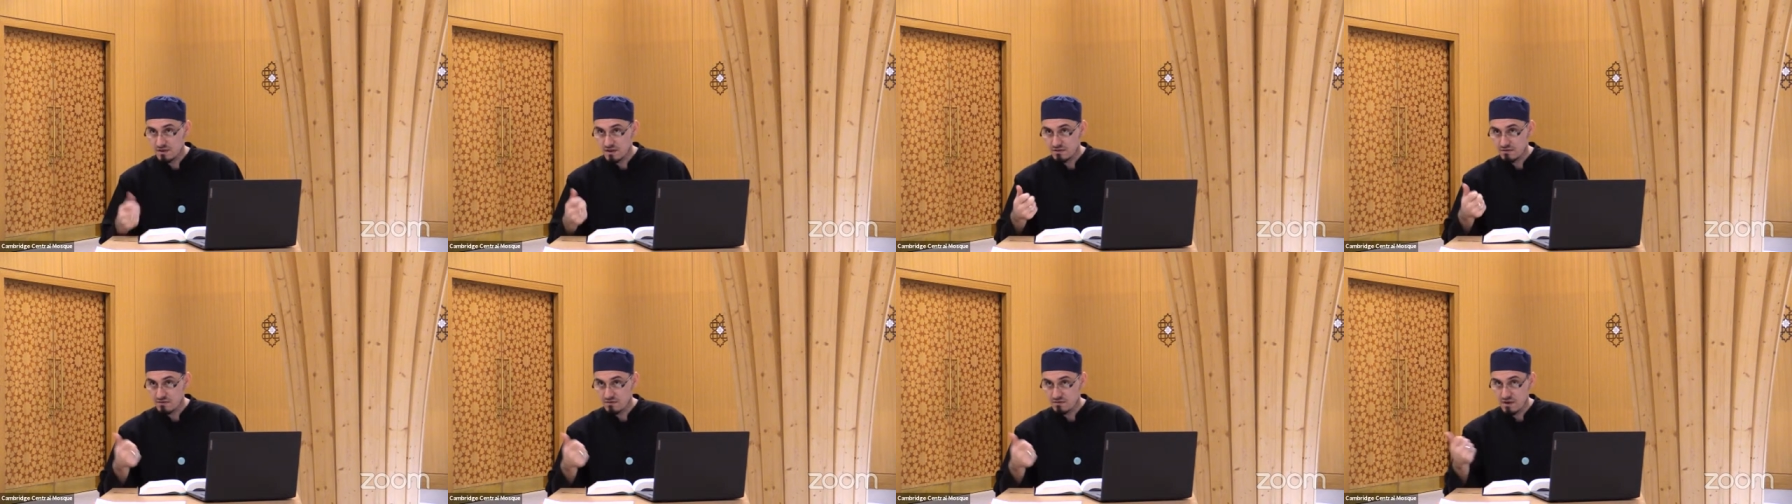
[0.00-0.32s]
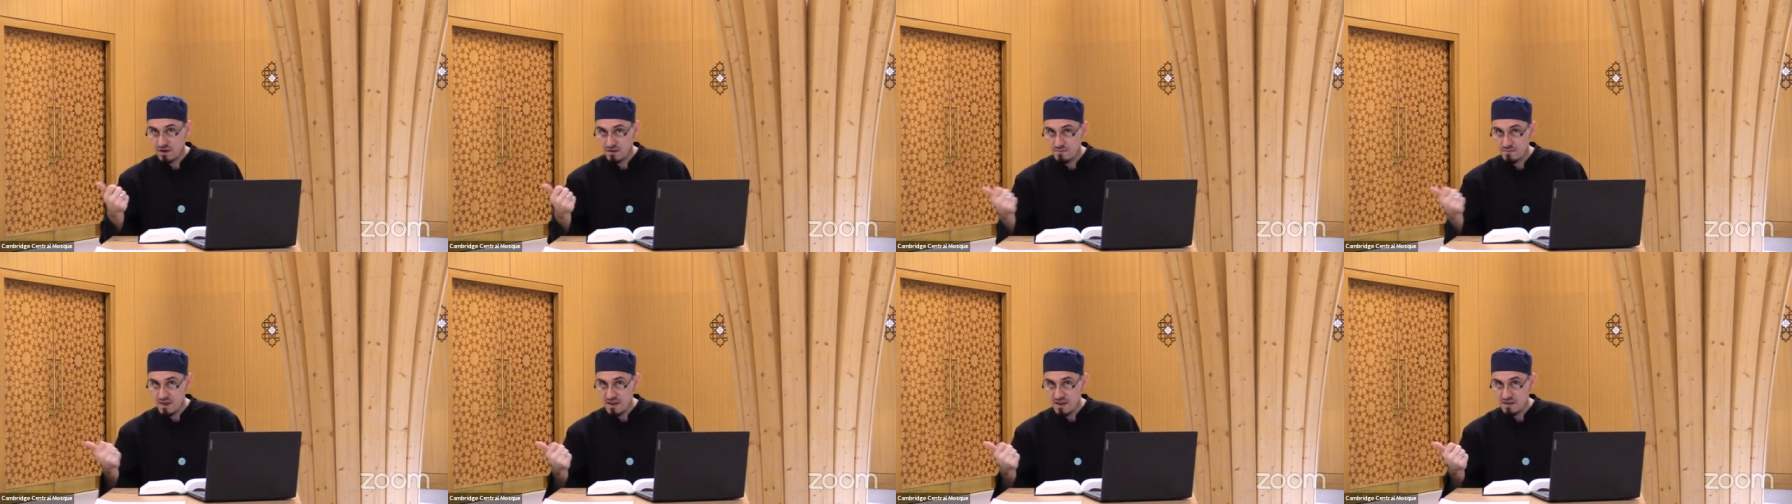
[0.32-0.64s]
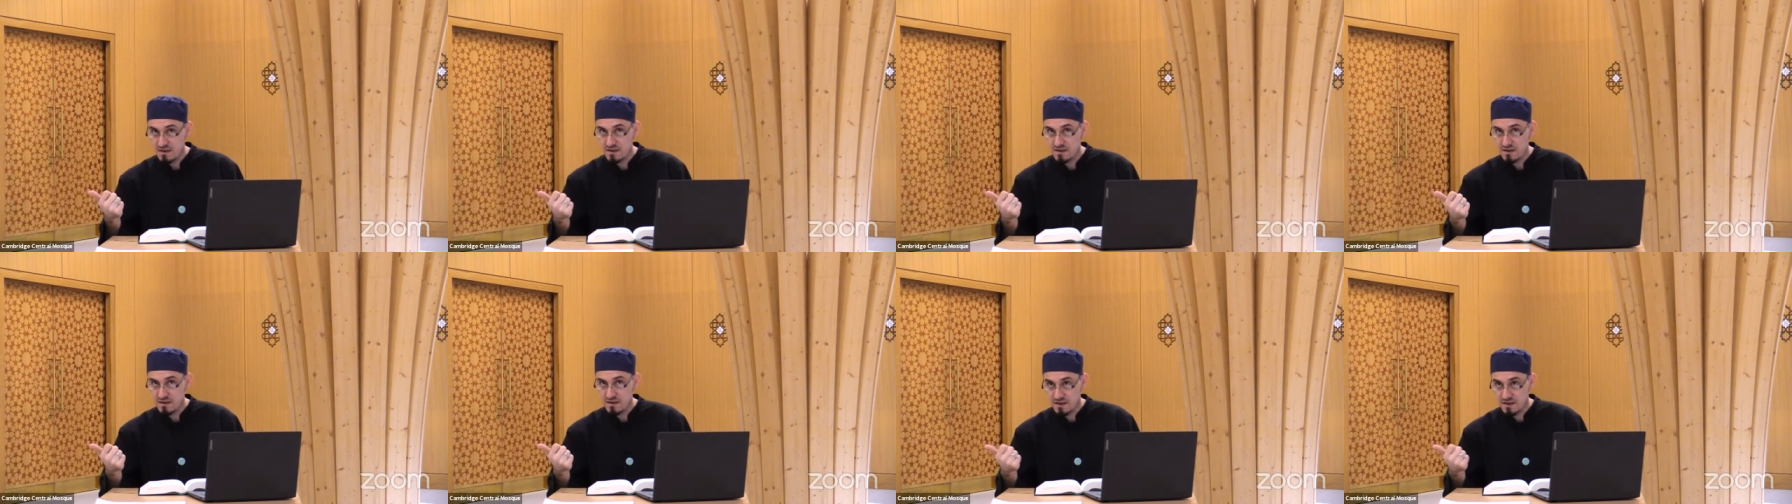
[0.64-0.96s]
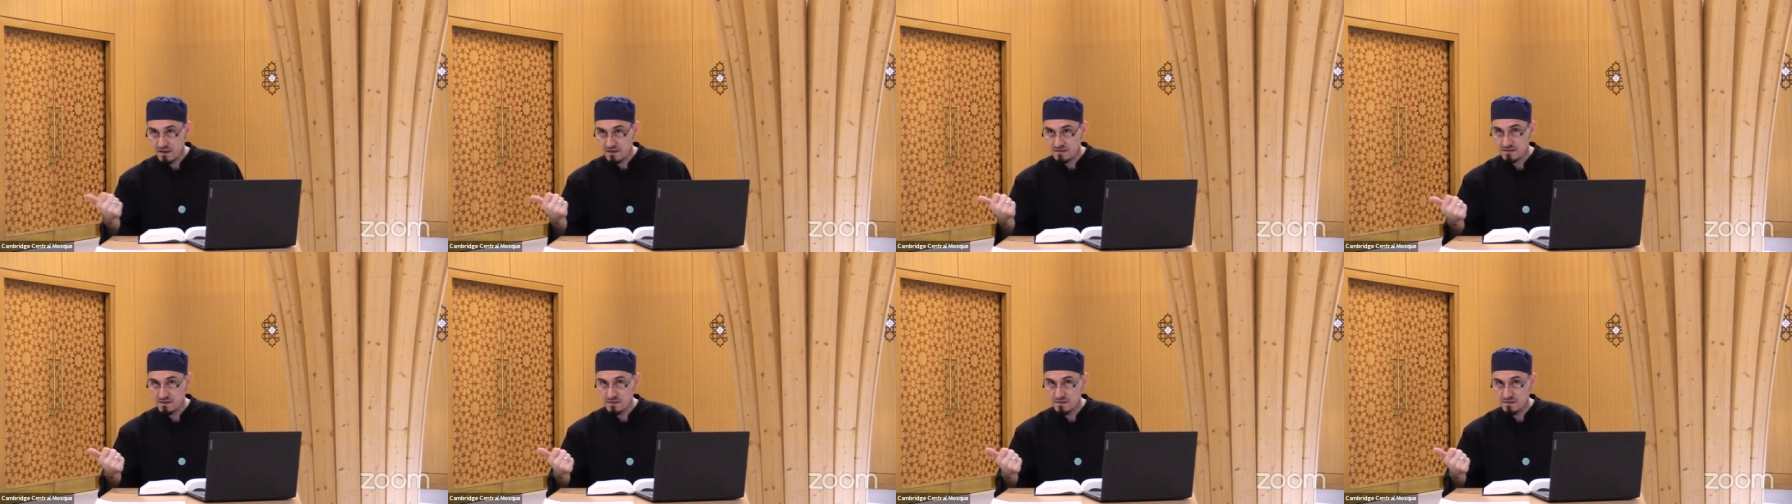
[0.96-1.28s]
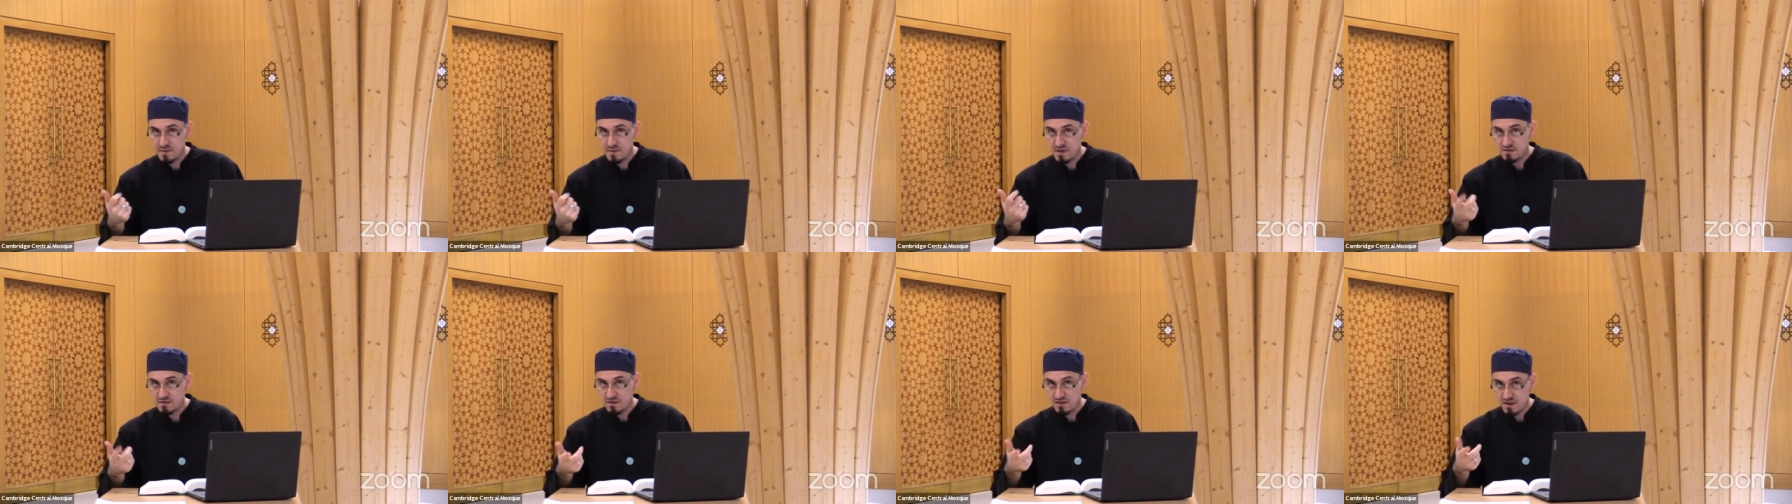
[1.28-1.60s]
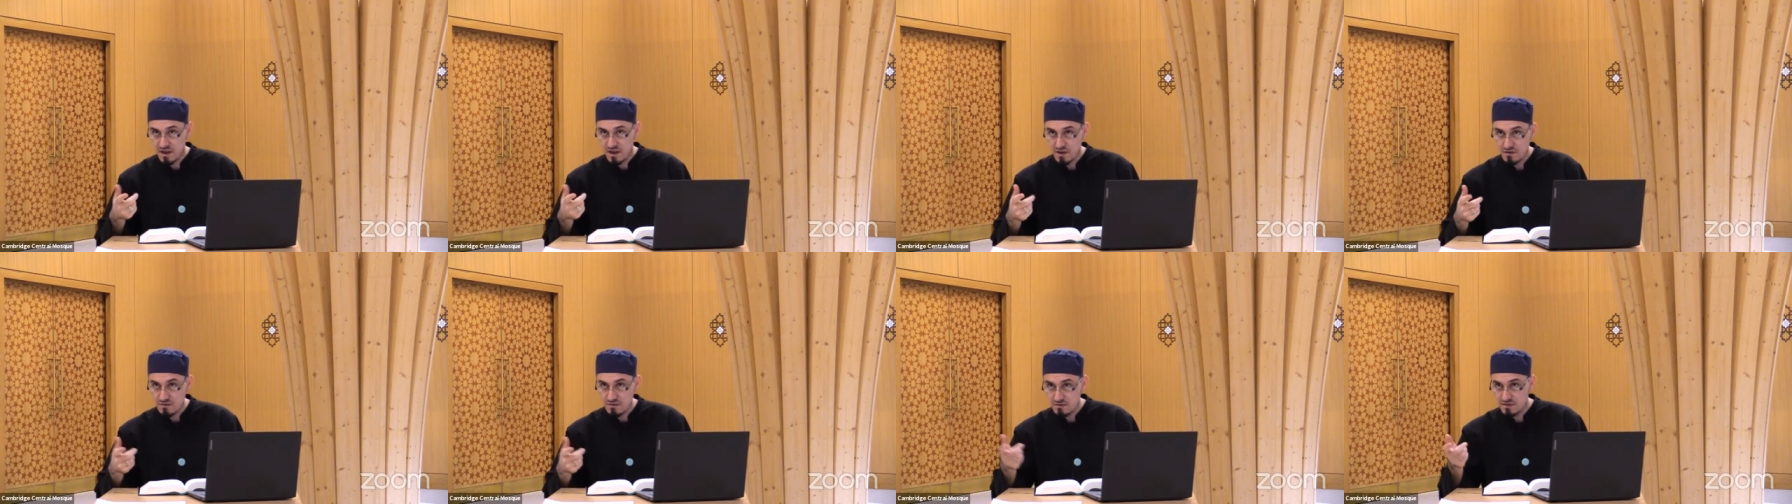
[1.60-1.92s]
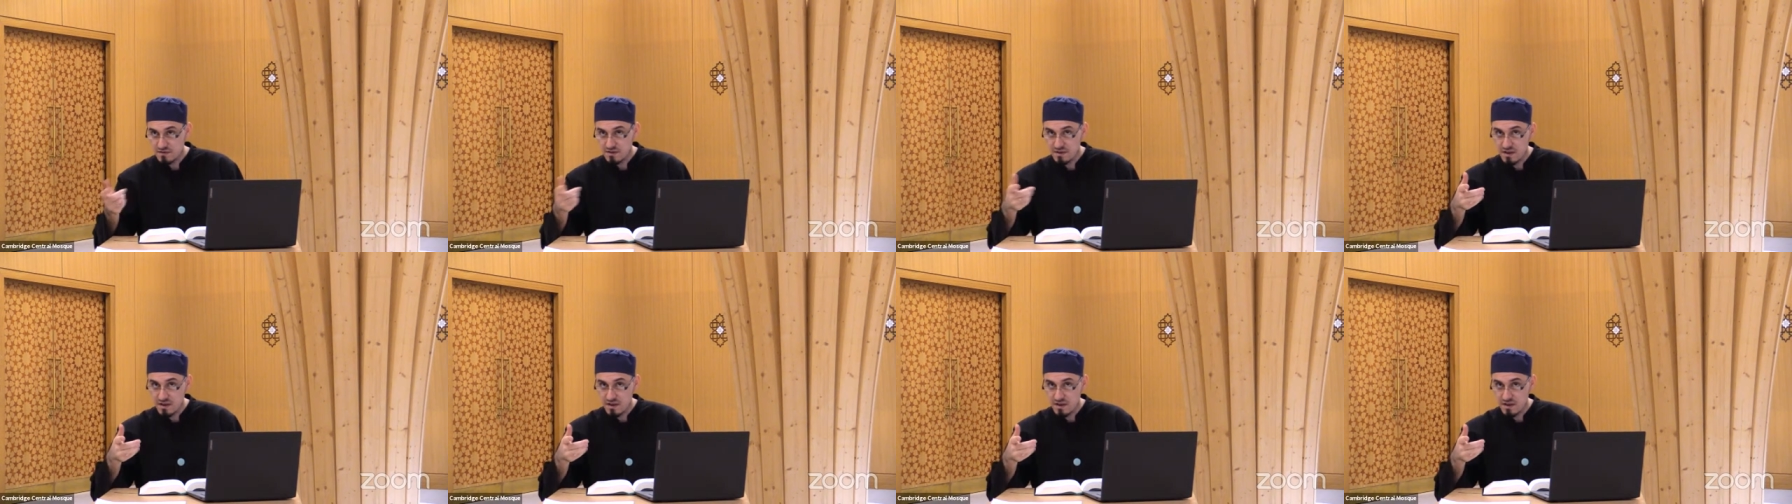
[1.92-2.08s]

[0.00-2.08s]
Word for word: that you are making against this person. Are you